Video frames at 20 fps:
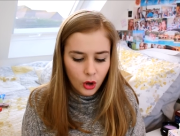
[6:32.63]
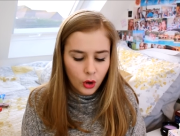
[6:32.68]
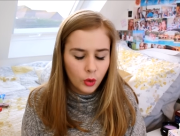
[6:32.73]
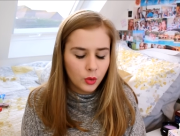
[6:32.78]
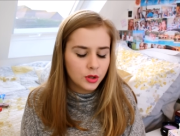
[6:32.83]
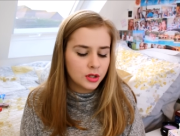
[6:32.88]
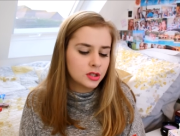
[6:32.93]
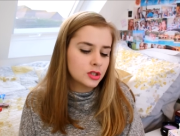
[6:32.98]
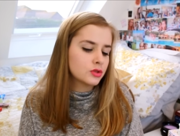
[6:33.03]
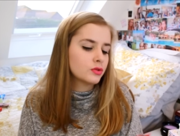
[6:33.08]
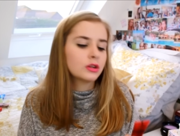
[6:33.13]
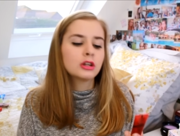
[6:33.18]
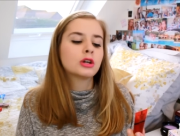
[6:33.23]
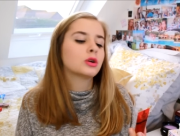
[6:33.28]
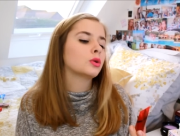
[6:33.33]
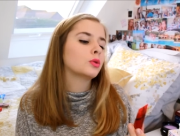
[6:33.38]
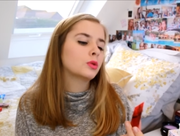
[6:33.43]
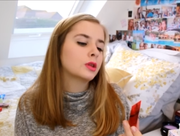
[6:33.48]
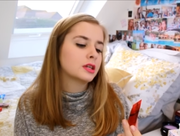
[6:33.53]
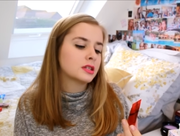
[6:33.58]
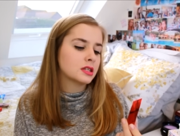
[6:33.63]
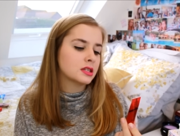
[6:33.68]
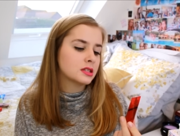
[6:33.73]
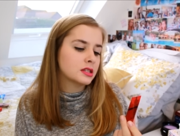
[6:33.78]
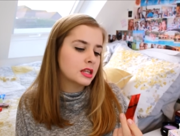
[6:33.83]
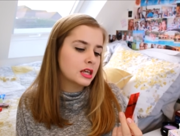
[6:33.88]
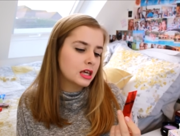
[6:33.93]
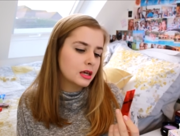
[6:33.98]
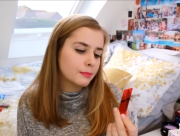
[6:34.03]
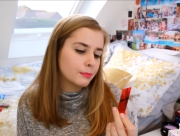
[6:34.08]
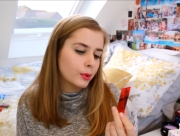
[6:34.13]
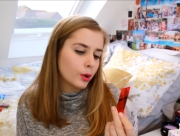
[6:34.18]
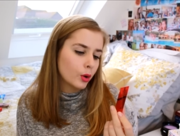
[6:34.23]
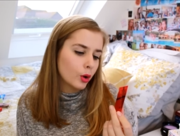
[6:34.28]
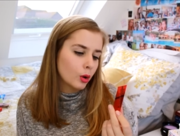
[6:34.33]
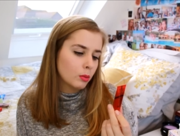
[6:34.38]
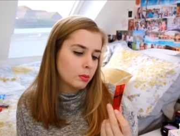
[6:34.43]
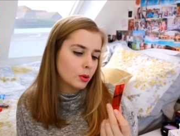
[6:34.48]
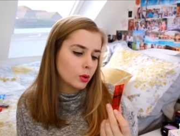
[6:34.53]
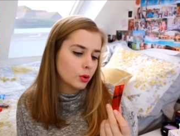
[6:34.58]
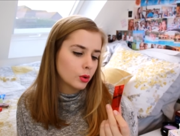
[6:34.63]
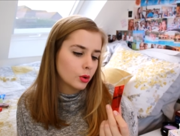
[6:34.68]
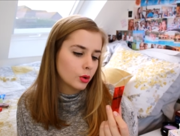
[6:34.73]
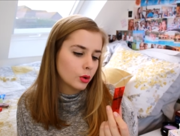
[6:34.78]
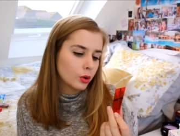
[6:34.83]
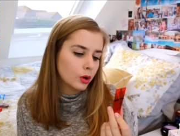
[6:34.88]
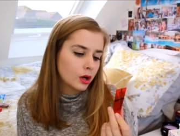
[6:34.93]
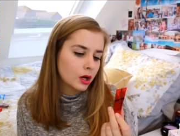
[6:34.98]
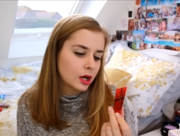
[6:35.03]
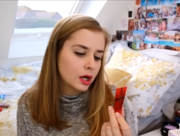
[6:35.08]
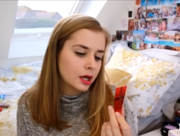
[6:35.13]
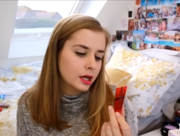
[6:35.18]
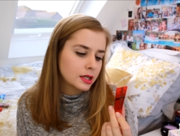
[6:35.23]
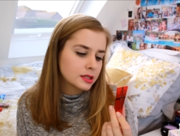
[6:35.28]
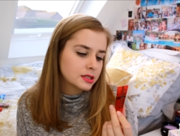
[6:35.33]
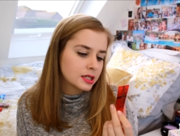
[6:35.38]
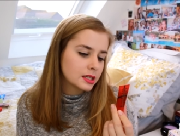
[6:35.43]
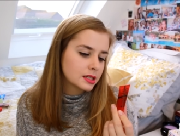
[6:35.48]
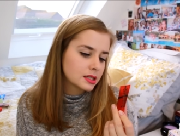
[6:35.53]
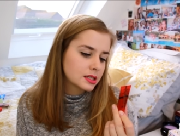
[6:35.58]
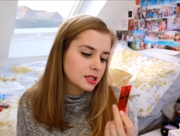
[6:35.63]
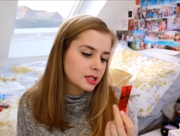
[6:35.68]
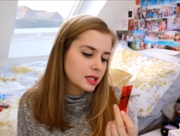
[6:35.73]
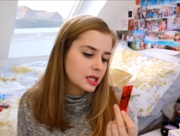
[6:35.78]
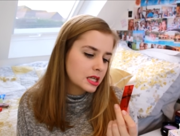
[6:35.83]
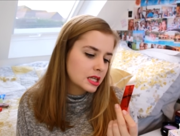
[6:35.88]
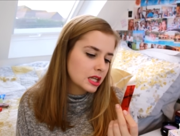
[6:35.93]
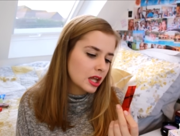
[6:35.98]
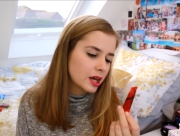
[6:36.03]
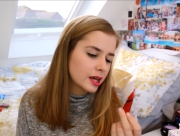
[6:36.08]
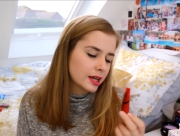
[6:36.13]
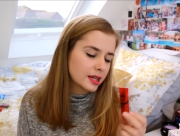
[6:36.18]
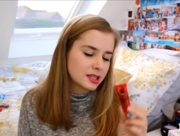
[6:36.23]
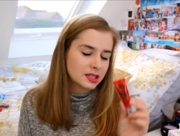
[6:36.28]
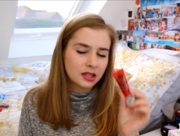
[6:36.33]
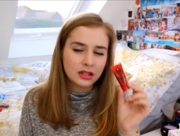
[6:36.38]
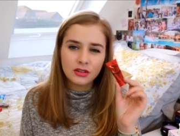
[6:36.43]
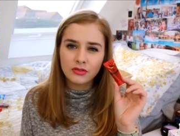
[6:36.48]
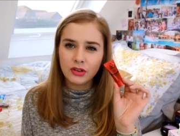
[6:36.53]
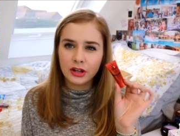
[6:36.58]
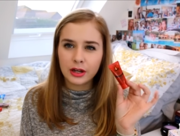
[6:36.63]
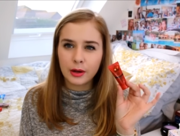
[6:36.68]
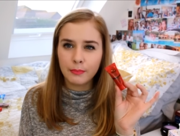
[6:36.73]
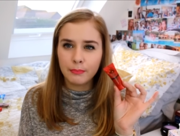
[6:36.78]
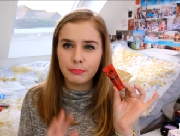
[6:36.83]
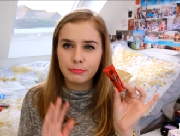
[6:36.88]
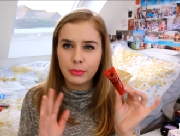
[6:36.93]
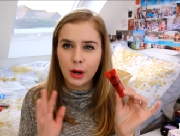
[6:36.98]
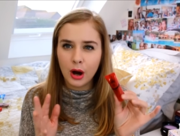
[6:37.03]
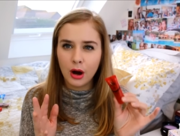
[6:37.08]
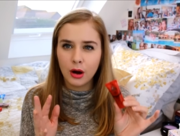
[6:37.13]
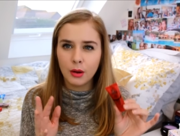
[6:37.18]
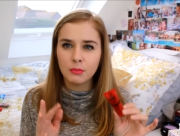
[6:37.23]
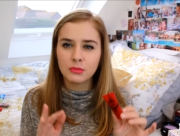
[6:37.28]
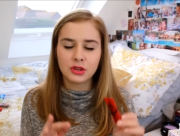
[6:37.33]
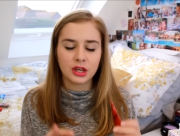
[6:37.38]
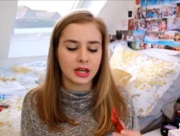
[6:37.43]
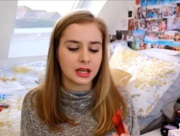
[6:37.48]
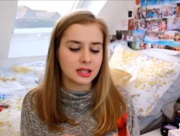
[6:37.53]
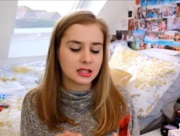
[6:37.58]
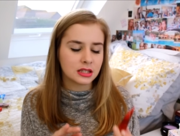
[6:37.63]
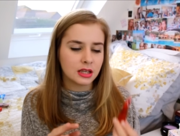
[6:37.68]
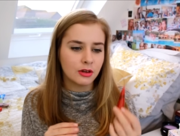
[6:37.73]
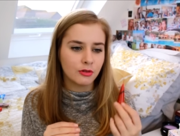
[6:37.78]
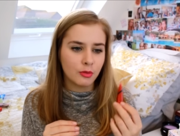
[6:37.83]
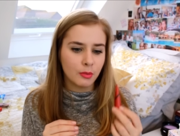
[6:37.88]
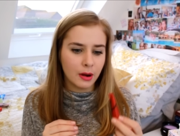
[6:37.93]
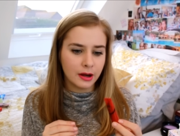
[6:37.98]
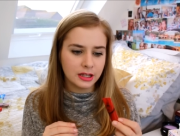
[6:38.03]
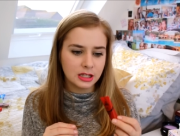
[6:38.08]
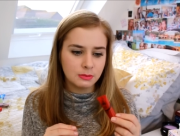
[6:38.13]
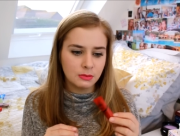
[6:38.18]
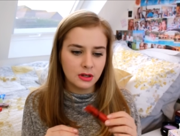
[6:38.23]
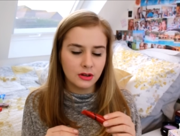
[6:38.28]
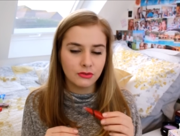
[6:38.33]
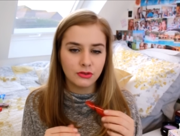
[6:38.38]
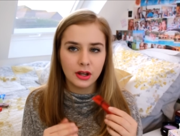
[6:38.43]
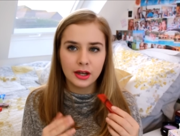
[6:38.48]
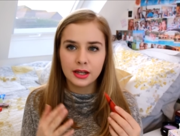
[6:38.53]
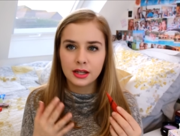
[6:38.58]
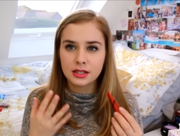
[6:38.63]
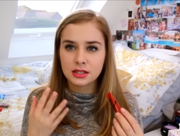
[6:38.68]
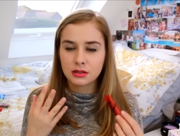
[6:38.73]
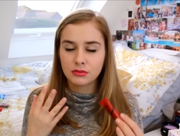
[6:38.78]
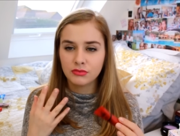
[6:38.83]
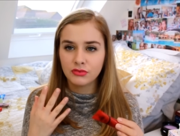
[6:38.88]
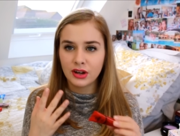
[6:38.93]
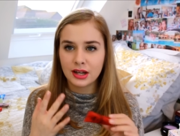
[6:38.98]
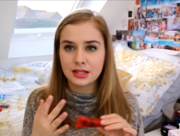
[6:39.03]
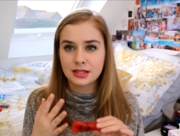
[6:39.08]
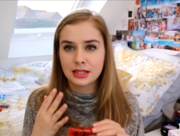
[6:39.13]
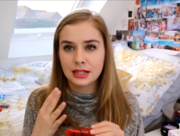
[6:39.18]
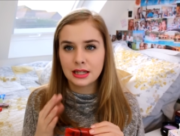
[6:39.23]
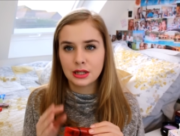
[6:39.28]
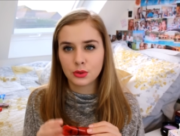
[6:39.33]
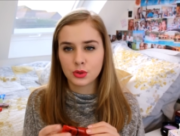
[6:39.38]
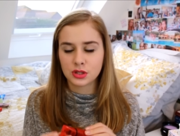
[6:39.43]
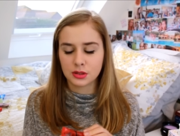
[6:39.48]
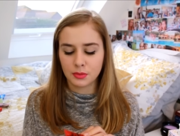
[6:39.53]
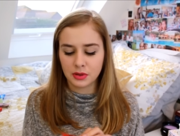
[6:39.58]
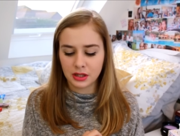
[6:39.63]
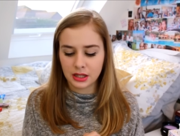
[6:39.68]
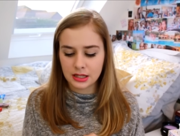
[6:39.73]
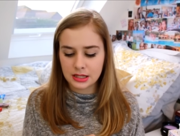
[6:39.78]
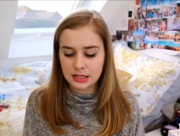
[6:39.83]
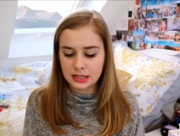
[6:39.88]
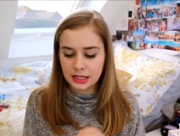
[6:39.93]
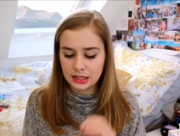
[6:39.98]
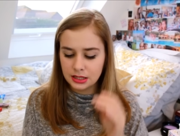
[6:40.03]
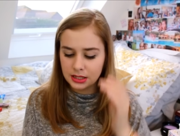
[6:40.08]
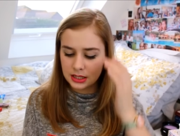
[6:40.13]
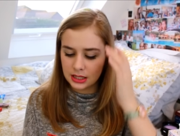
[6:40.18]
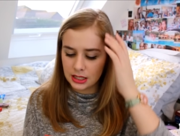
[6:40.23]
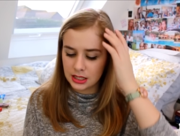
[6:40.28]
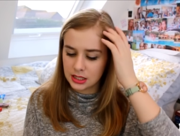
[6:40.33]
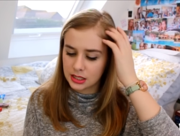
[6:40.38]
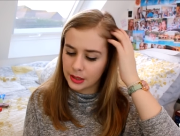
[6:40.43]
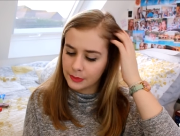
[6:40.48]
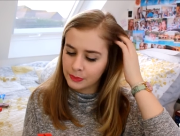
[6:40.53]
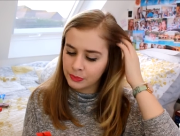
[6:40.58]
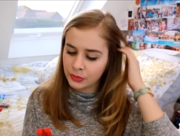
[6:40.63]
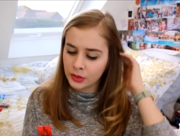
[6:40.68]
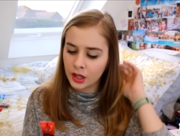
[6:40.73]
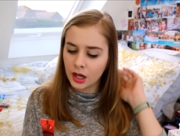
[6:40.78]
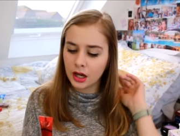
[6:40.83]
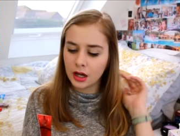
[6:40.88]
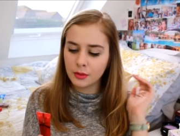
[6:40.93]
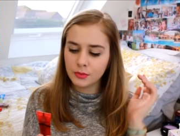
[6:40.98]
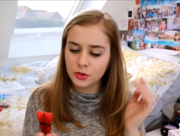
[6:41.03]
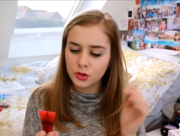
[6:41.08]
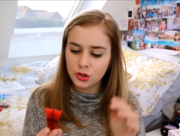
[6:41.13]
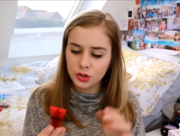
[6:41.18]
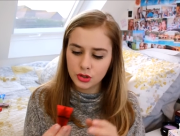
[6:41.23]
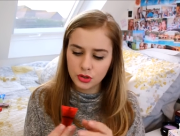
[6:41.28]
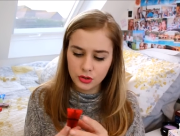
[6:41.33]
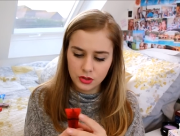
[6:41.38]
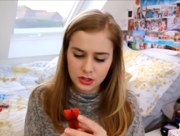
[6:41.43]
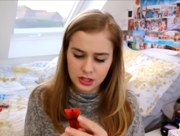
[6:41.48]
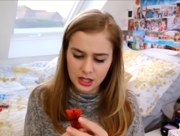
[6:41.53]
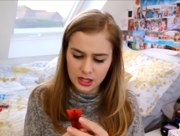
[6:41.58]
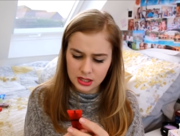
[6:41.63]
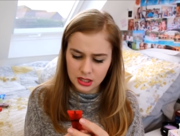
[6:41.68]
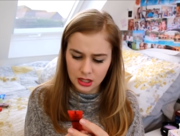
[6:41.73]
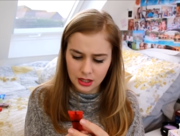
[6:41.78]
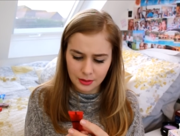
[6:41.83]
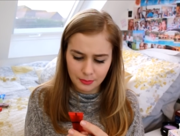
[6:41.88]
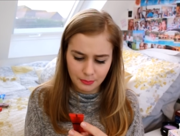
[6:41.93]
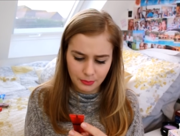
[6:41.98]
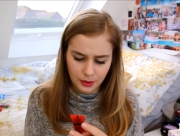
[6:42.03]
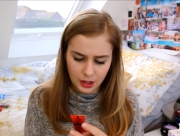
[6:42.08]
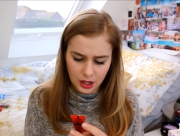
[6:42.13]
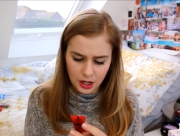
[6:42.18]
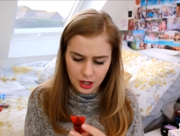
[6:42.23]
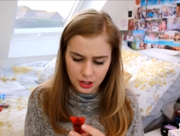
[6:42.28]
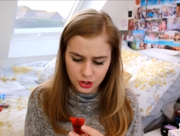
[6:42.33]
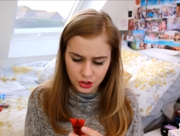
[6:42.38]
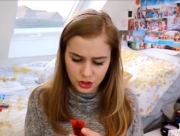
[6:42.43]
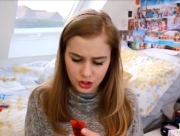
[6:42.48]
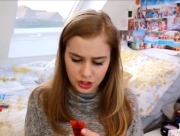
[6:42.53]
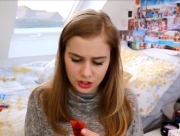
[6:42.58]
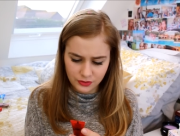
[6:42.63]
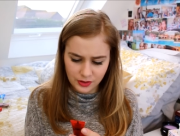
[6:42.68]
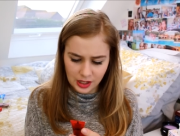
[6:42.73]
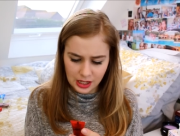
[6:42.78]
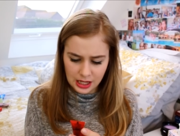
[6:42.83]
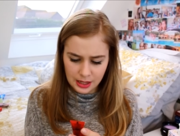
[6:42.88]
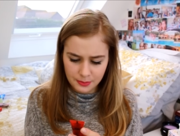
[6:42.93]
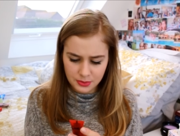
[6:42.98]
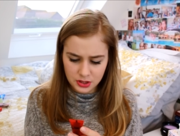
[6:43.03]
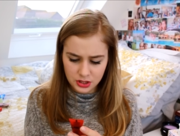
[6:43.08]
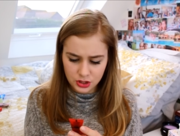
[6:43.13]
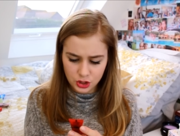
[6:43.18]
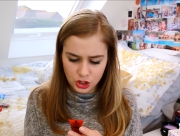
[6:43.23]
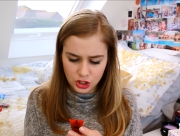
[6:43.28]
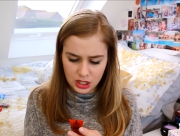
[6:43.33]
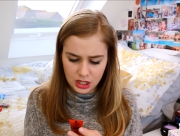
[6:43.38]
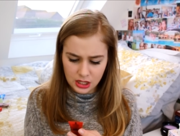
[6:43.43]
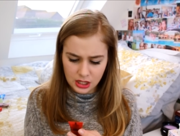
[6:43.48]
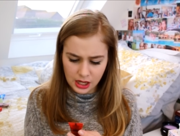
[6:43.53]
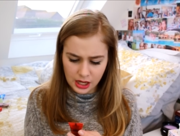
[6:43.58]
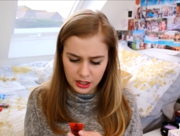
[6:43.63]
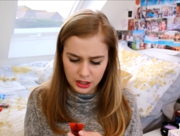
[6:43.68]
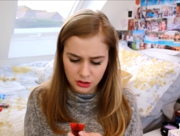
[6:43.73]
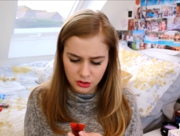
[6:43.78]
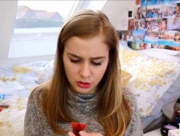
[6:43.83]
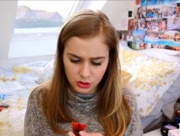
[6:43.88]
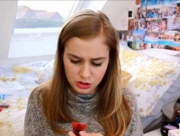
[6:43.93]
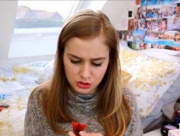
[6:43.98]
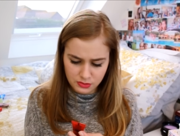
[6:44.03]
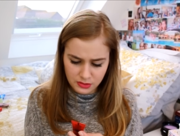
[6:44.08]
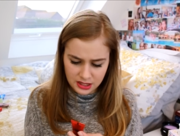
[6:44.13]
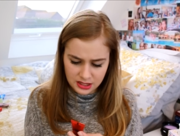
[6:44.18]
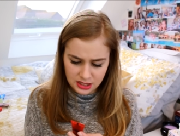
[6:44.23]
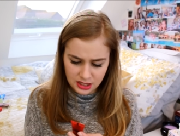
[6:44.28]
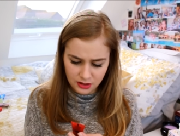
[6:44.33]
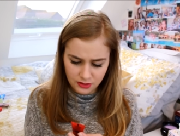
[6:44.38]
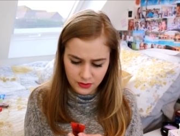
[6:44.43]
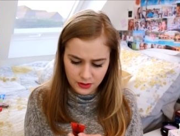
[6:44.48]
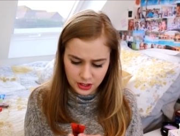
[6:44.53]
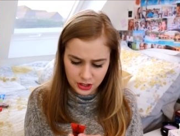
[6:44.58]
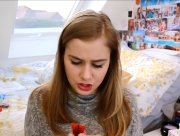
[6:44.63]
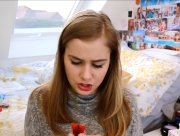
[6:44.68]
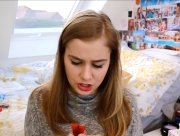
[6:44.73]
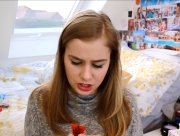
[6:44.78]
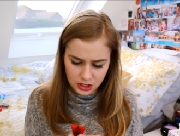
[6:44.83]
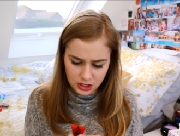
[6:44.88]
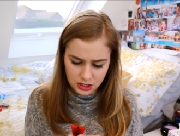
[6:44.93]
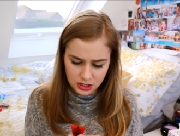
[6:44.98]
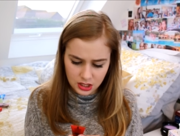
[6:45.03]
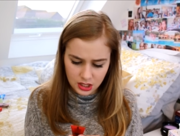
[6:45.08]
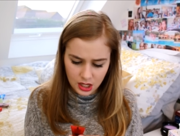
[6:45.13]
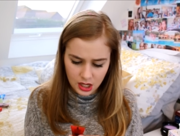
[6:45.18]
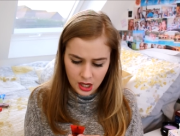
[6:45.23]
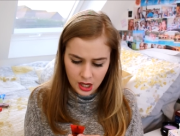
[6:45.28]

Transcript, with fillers: Oh, this is really cool. This is the Paw Paw tinted, like it's kind of like a balm thing. It's, it reminds me of like some Vaseline or something that's tinted. Um, you can use it as like a blush. It's for lips, cheek and cosmetic finishes.